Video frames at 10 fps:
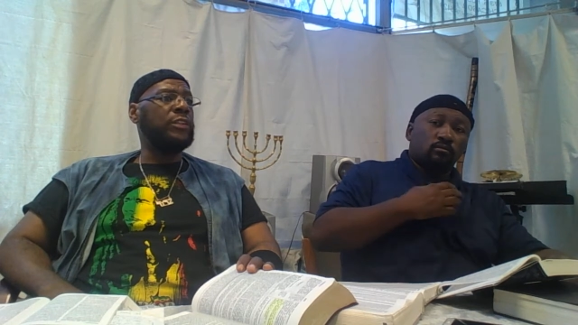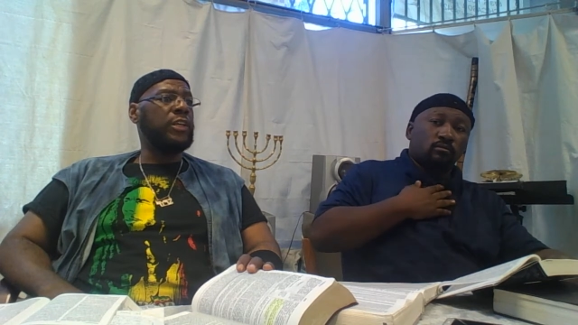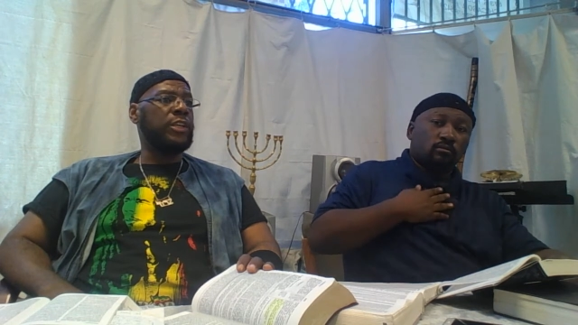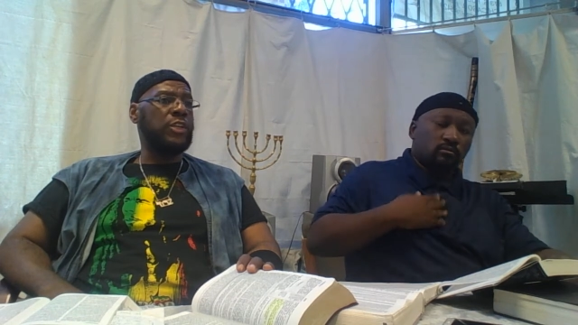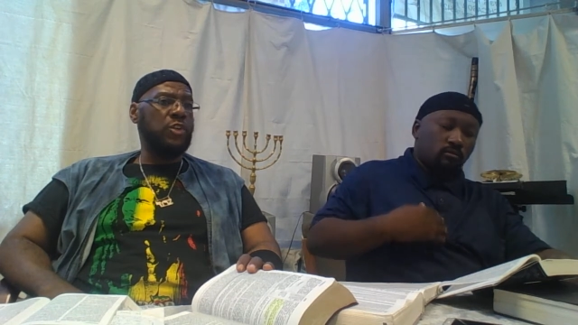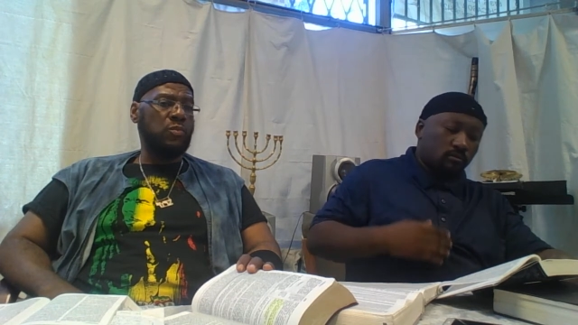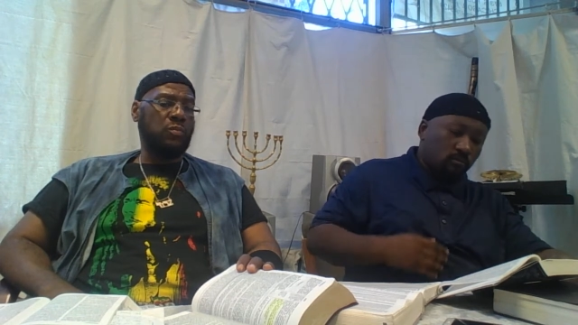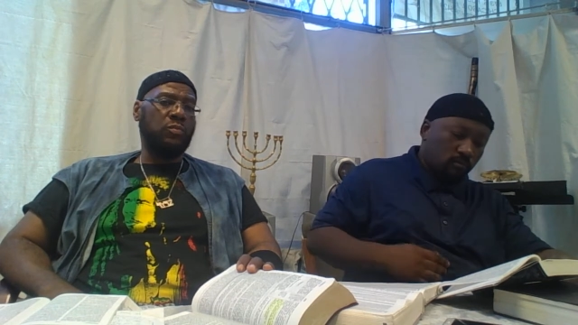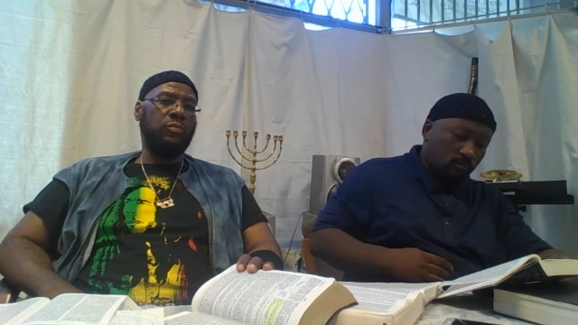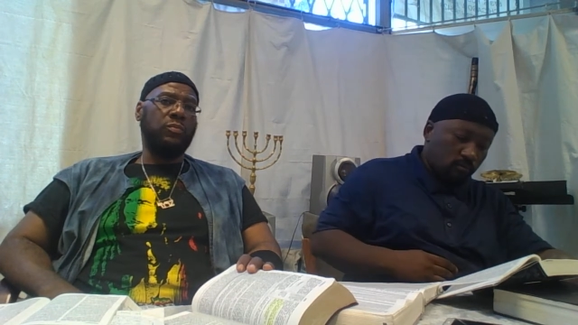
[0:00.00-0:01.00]
Speaker 1: to you.
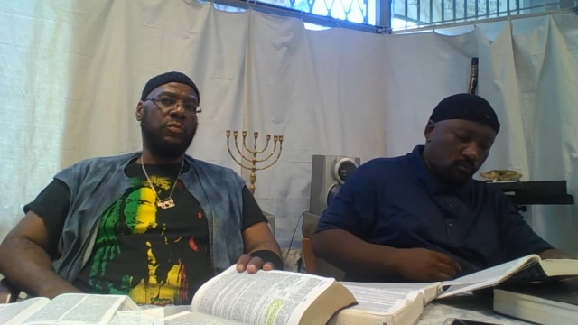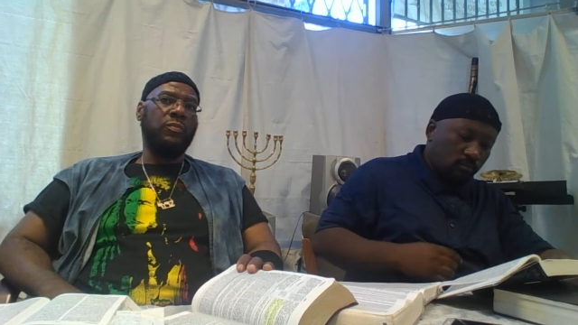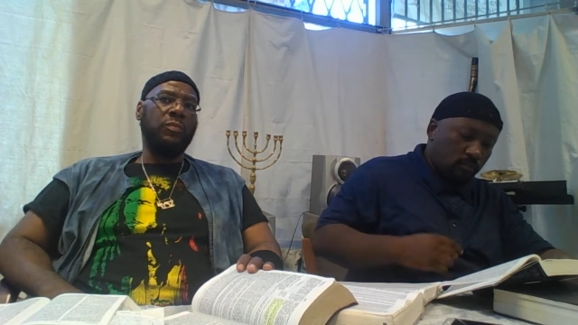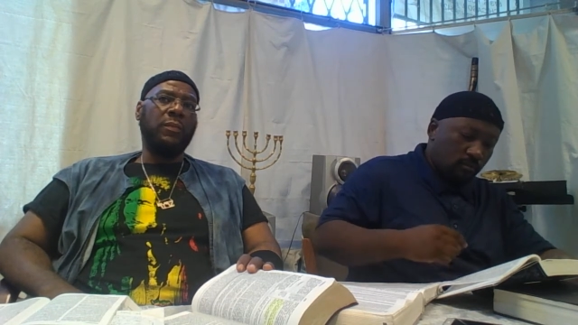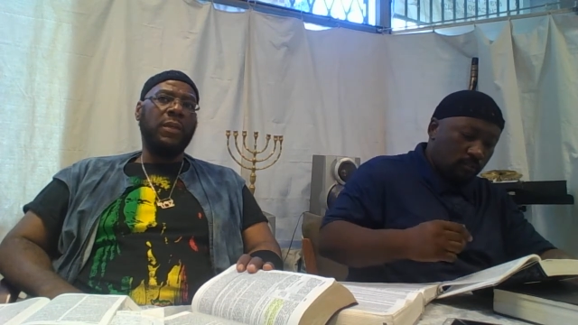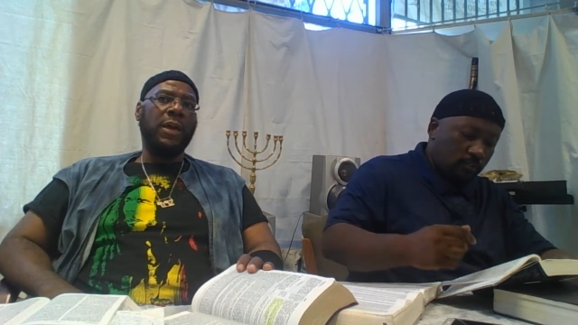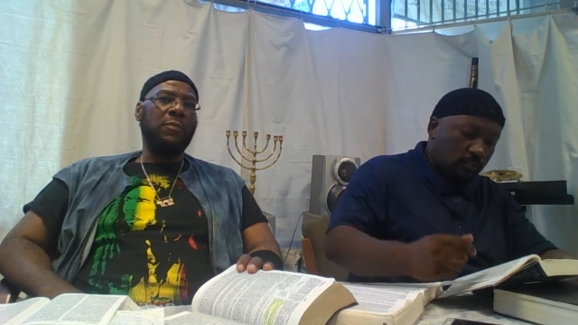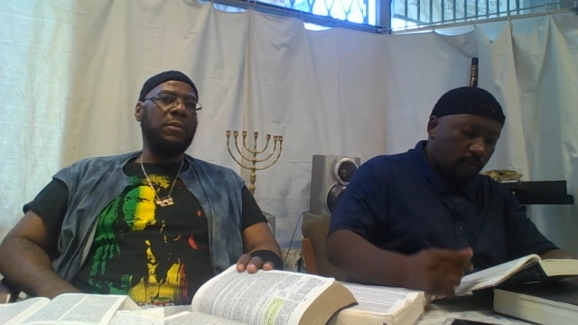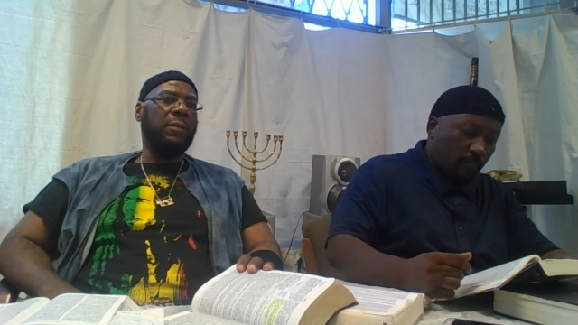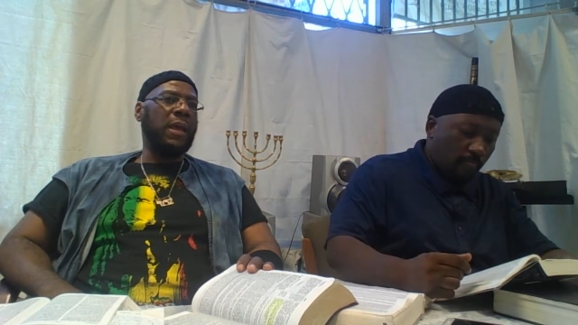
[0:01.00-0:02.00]
And
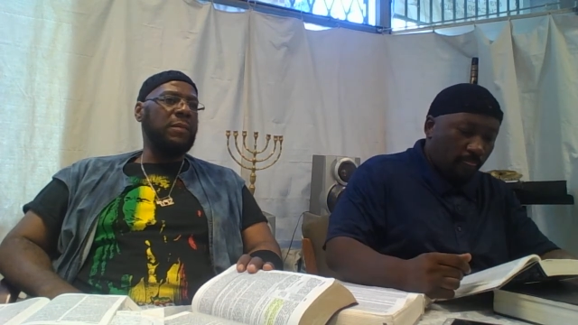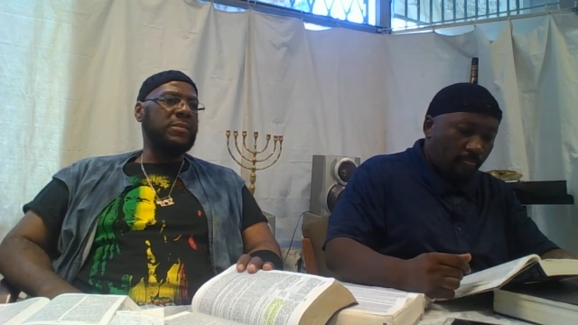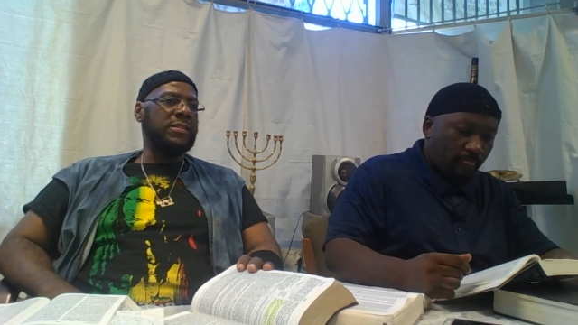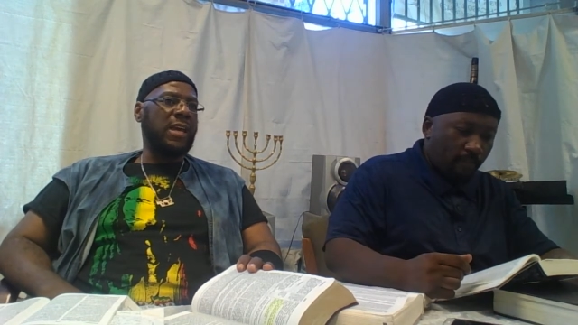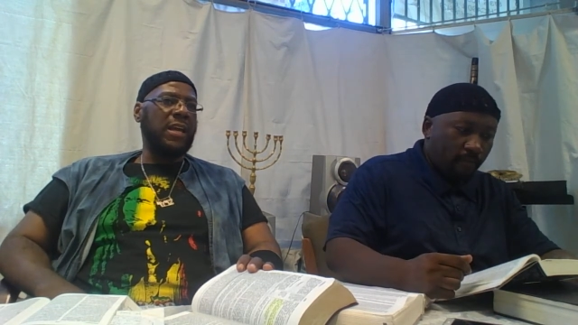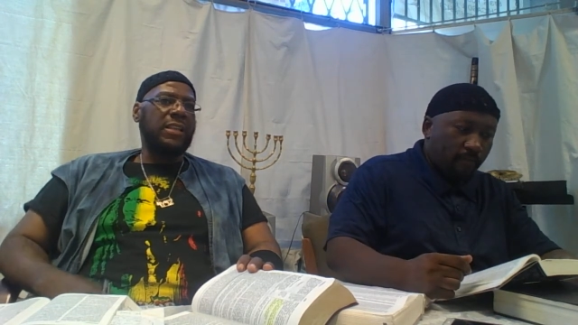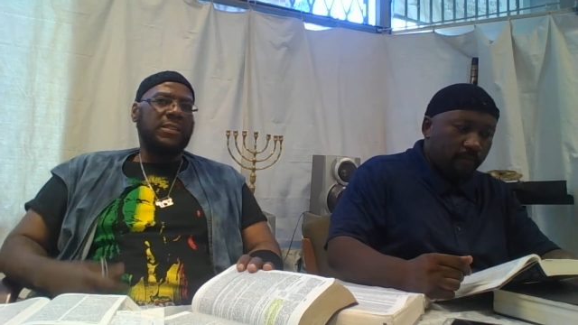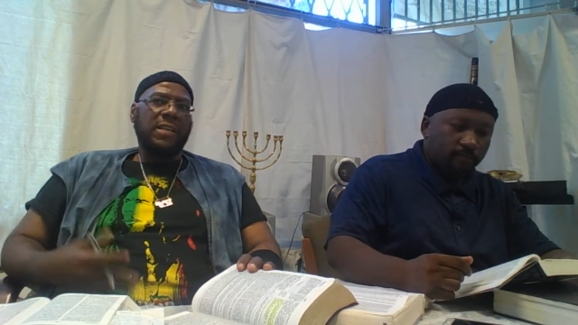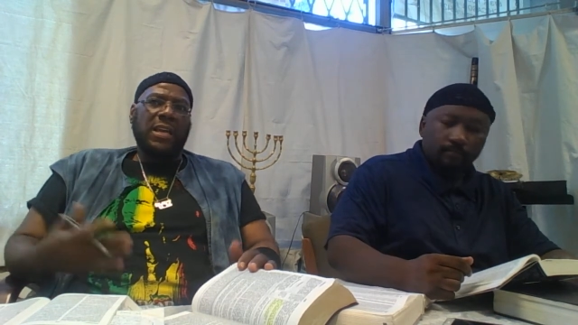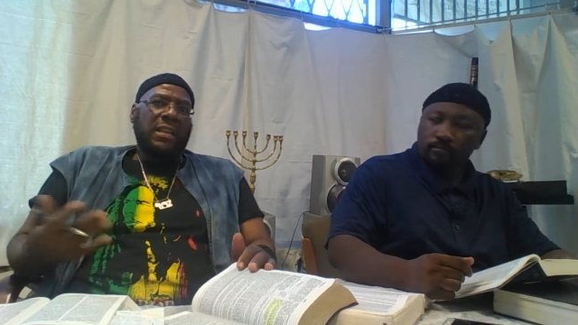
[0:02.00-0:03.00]
we blaming Satan. And
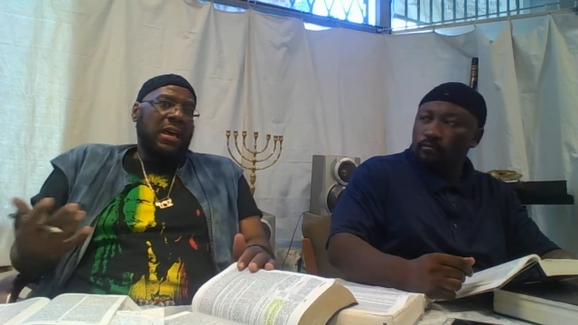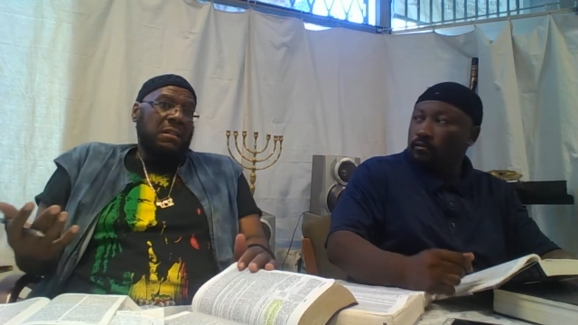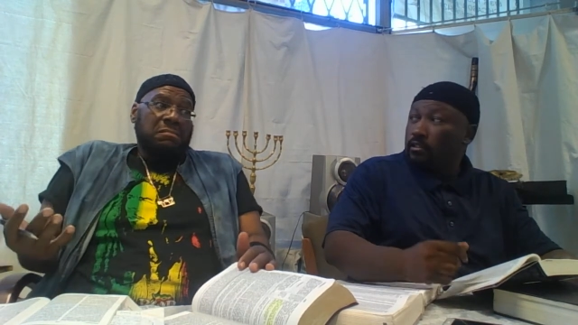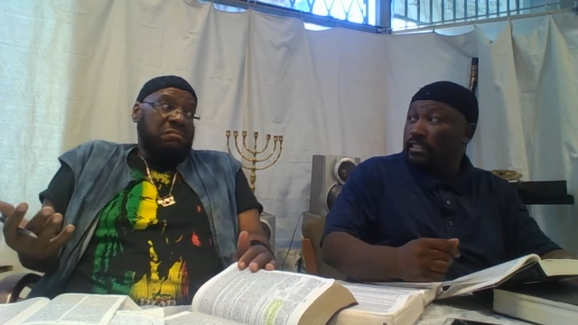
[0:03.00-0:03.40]
Satan like